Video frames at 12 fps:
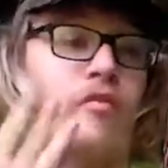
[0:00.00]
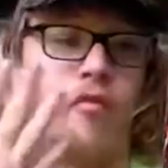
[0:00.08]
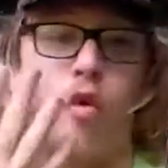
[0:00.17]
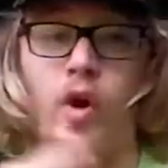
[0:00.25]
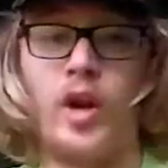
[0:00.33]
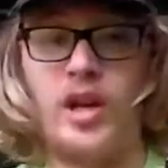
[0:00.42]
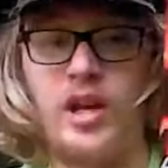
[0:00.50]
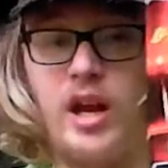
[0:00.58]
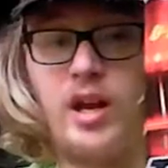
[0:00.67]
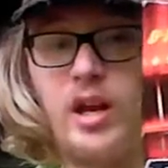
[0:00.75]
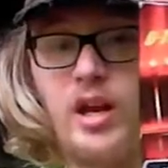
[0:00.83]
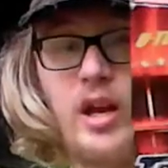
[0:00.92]
four
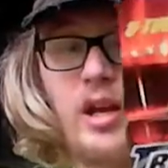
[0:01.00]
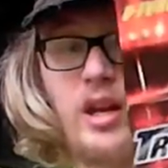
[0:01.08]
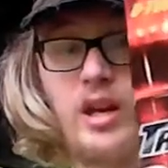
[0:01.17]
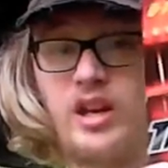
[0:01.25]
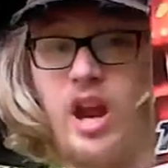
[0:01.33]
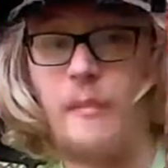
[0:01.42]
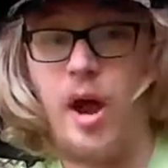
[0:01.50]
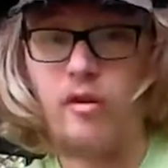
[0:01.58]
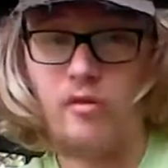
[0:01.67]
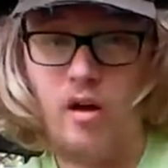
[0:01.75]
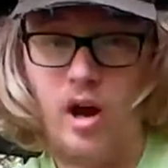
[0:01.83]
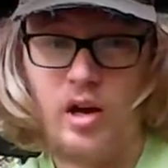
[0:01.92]
sentient
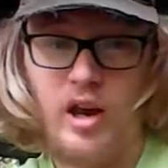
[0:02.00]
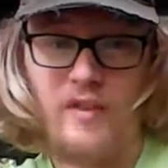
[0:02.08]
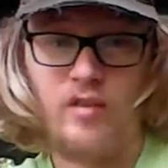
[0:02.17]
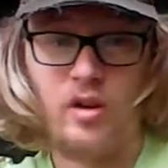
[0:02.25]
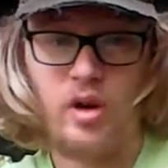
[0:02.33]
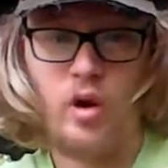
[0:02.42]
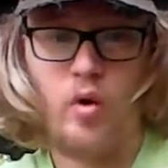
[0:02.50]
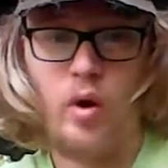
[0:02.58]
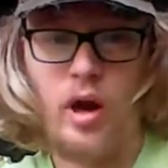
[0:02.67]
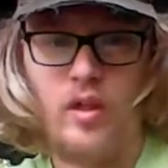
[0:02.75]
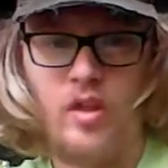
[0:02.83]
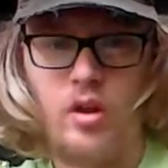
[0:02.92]
semi-trucks they have to deal
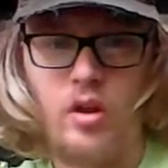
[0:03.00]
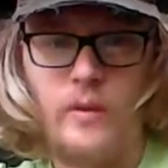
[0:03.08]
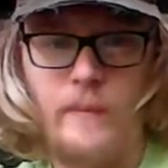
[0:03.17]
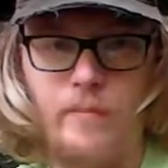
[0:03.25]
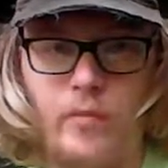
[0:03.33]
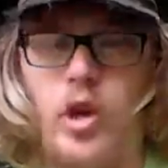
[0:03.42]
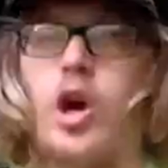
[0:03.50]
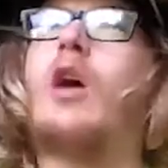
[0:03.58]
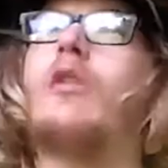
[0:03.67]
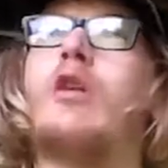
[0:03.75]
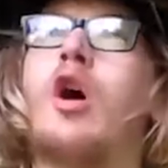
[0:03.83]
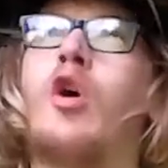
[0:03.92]
with,
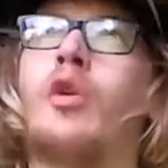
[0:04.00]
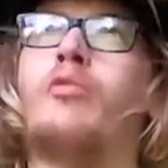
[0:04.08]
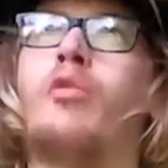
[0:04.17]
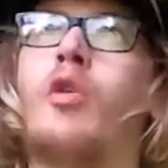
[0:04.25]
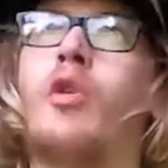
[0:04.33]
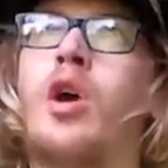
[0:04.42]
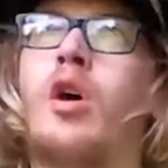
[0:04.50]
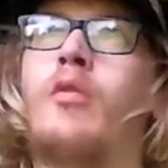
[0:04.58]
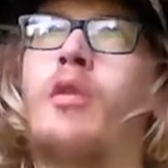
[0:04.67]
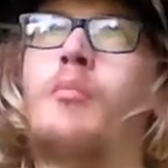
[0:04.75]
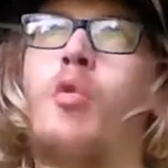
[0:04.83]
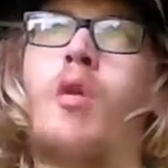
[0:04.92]
although it's really
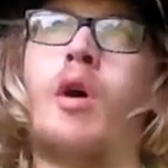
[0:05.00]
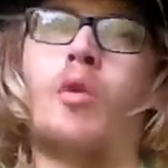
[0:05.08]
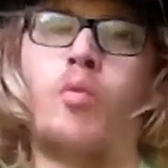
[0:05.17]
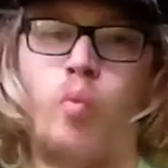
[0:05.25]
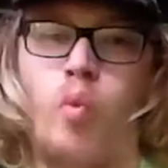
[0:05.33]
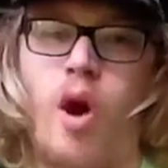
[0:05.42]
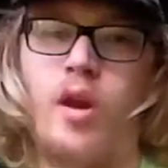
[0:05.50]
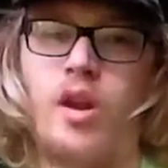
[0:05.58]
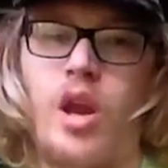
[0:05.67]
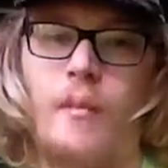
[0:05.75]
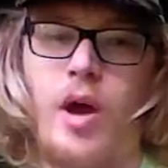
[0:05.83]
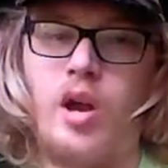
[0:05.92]
only more like one
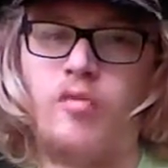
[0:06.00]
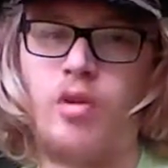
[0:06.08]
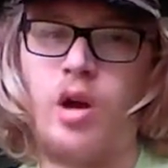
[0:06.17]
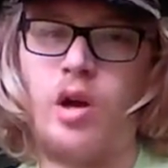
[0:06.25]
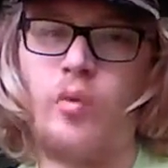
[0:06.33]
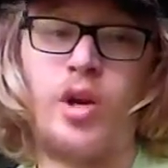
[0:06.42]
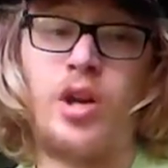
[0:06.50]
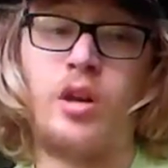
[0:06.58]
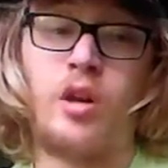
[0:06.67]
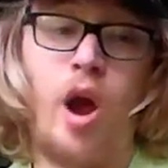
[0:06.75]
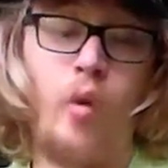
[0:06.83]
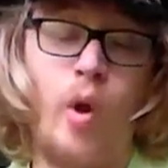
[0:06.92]
semi-truck, which is
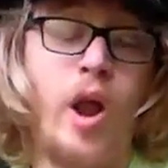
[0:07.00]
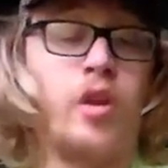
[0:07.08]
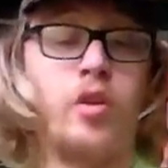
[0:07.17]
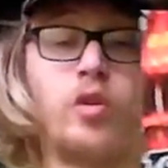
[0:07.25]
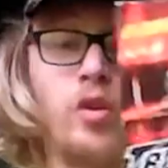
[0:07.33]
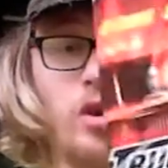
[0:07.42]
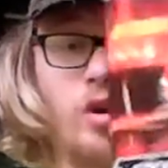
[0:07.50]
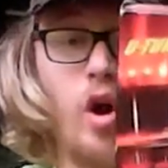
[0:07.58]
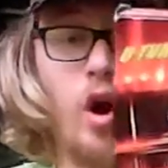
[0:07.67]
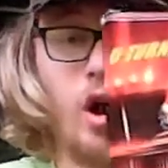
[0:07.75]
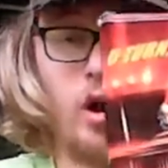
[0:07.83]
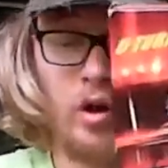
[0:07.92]
a Western
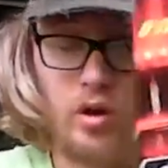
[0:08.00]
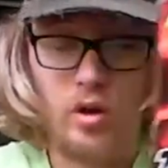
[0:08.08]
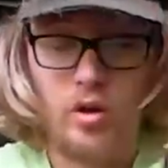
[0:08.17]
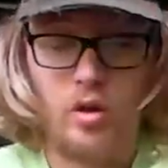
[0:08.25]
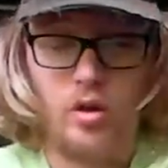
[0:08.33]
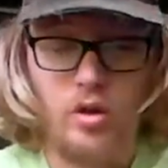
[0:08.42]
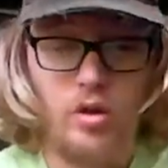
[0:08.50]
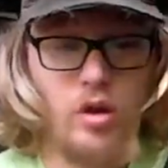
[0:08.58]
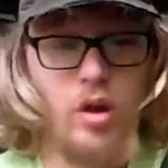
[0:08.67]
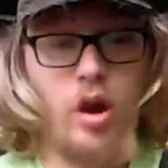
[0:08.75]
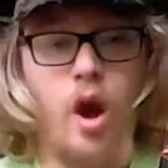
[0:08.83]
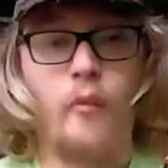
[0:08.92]
Star,
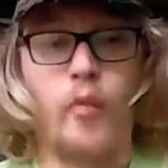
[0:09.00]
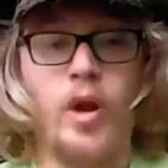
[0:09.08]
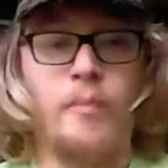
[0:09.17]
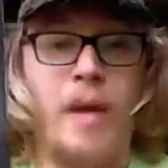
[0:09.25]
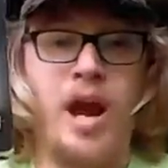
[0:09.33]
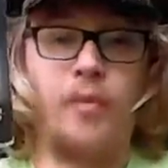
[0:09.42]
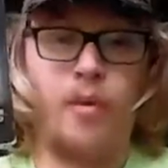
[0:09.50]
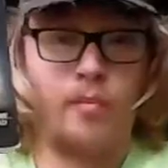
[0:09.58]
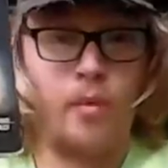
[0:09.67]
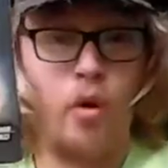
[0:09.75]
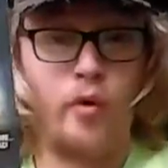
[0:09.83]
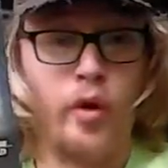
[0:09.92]
of which Maximum
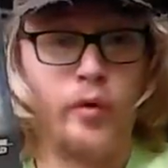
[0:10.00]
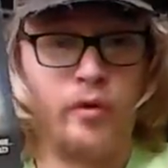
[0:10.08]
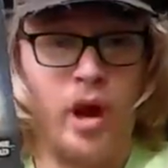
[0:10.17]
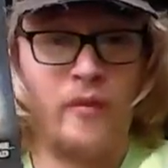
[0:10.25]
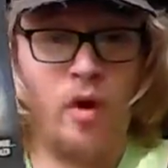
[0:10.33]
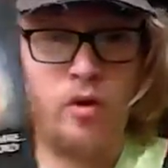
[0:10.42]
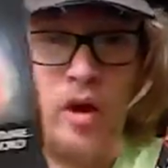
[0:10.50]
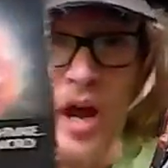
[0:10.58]
Overdrive also